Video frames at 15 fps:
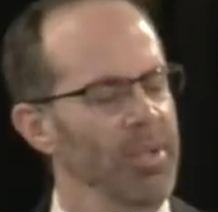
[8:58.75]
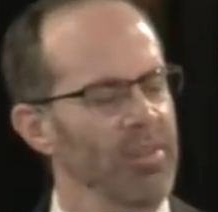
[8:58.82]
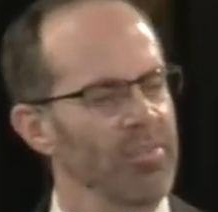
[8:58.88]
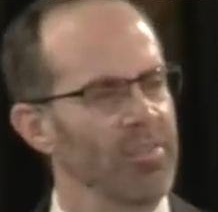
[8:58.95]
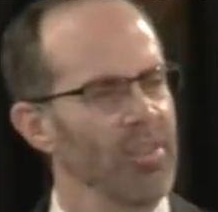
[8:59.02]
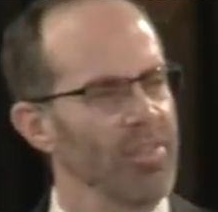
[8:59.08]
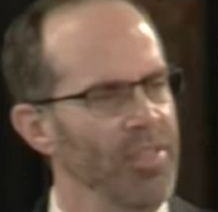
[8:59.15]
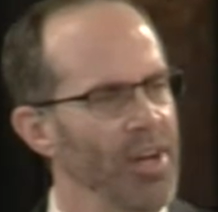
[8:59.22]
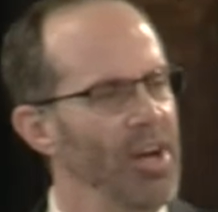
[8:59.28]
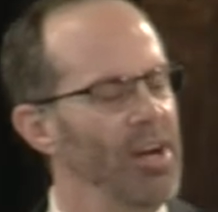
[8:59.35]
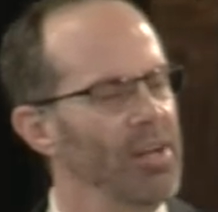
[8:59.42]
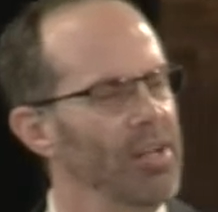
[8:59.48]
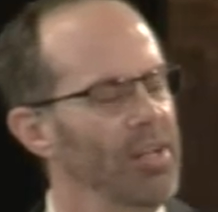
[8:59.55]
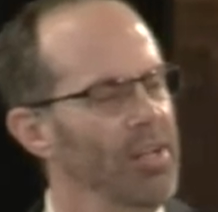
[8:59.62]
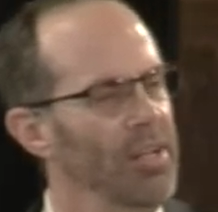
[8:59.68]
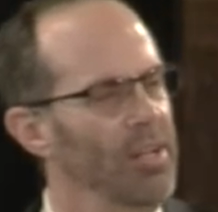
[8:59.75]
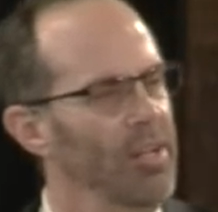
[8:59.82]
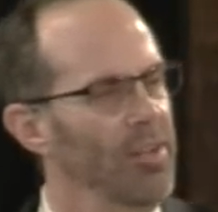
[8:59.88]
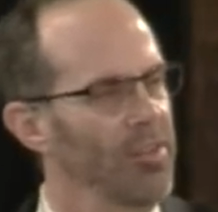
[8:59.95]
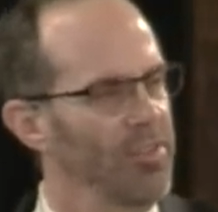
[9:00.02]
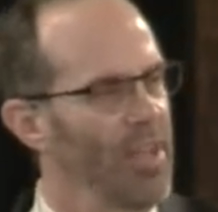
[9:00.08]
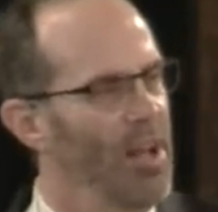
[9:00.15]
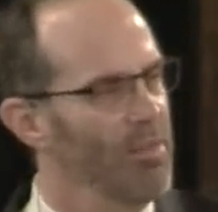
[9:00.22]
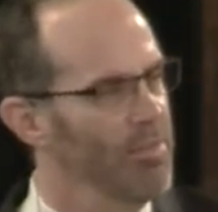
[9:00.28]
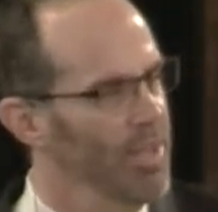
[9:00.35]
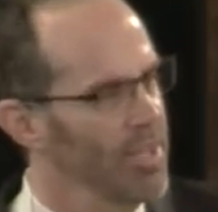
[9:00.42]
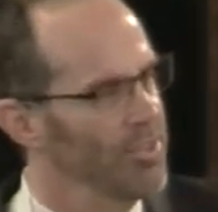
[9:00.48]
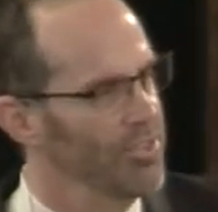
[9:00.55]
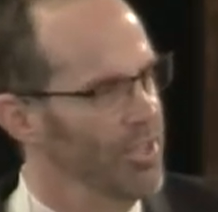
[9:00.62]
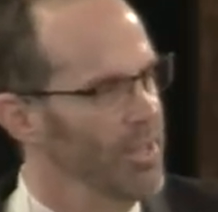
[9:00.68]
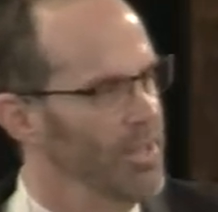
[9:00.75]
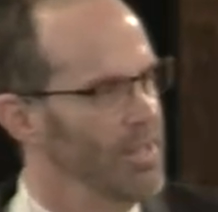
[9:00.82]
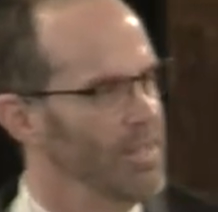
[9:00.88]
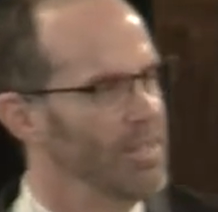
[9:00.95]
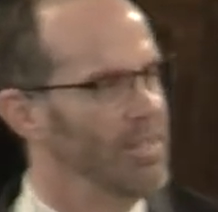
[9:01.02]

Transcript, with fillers: means the salvation.